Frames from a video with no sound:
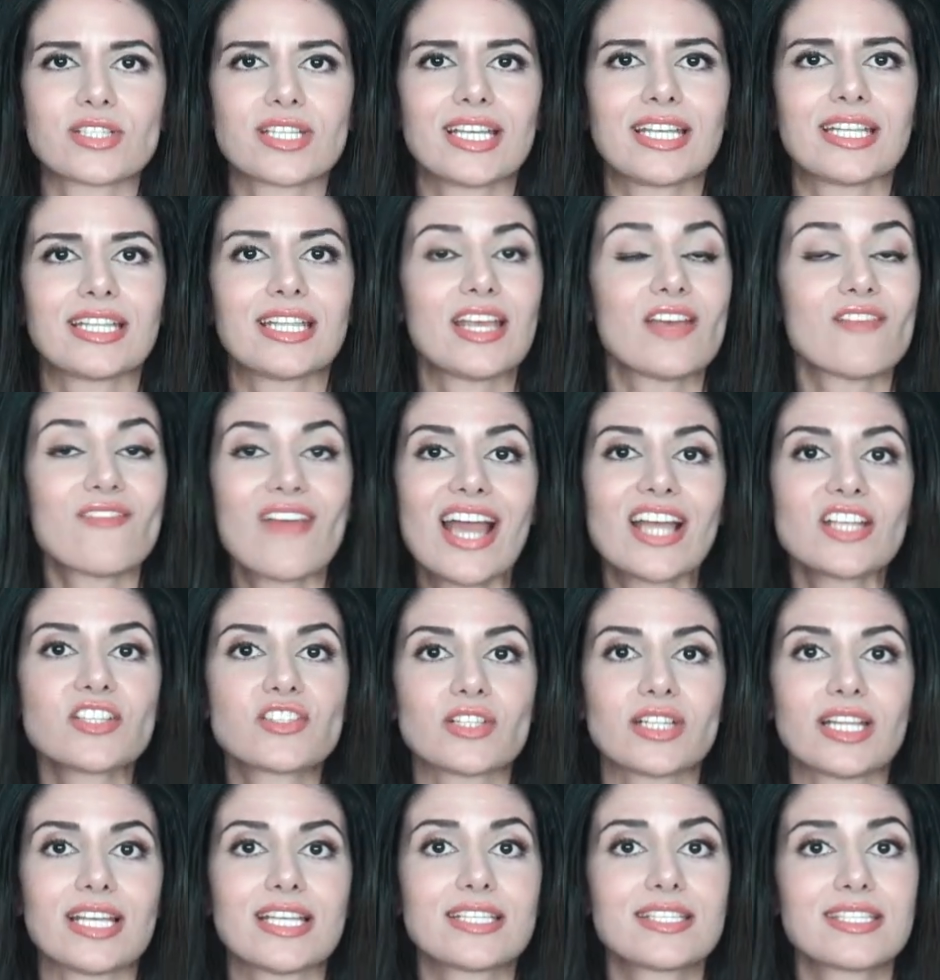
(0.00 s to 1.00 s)
and
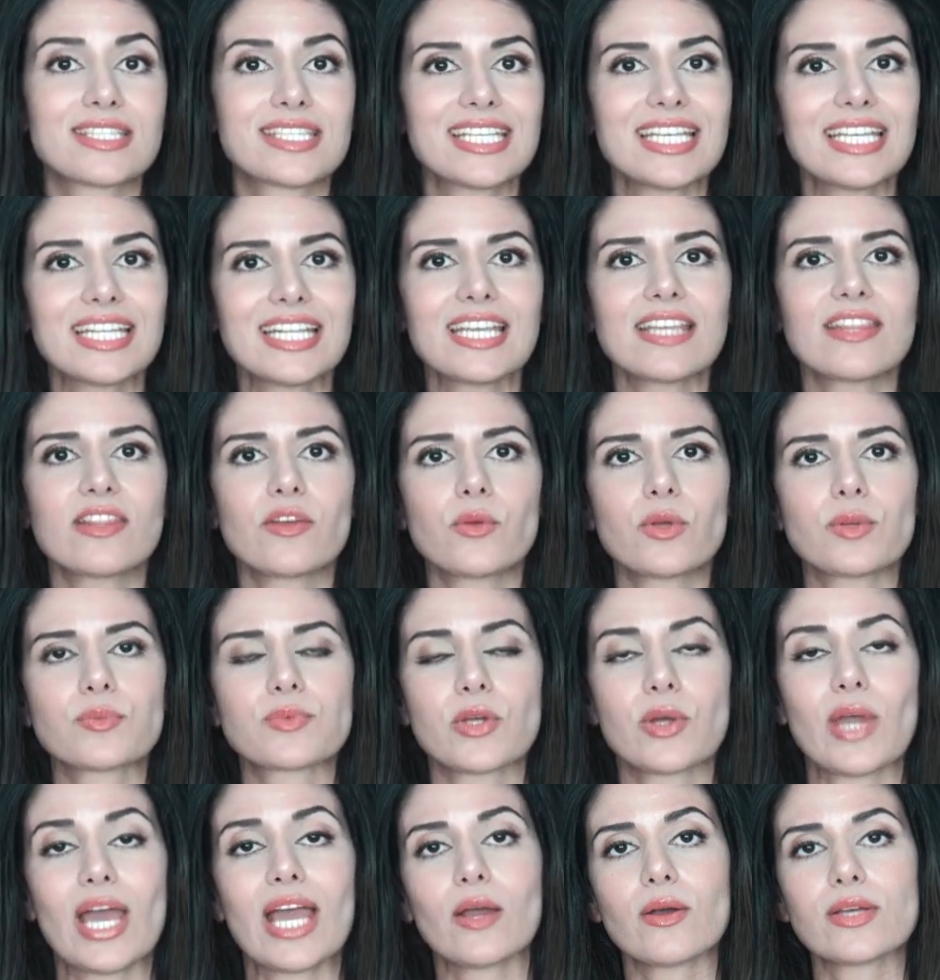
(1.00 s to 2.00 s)
evangelists, seeding the
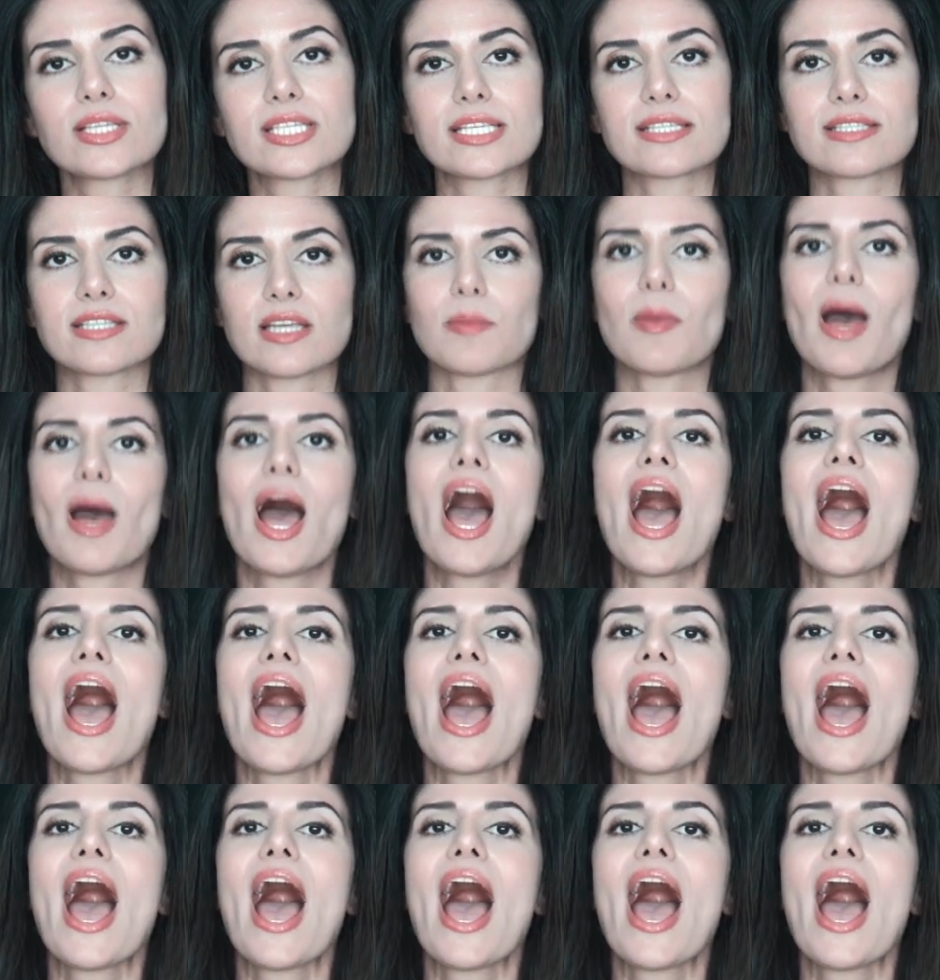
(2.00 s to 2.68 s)
crypto ecosystem.